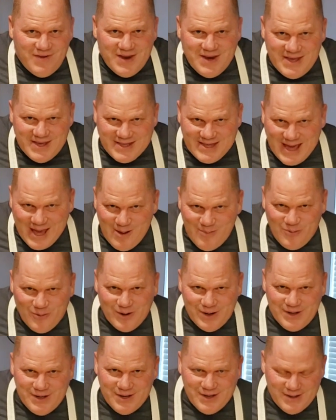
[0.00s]
Vinnie's
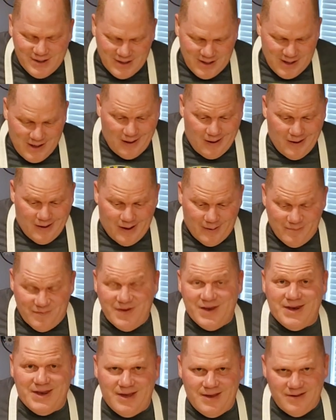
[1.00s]
Apron. I'm
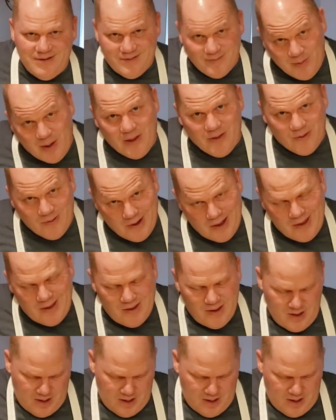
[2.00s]
Vinnie, by the way,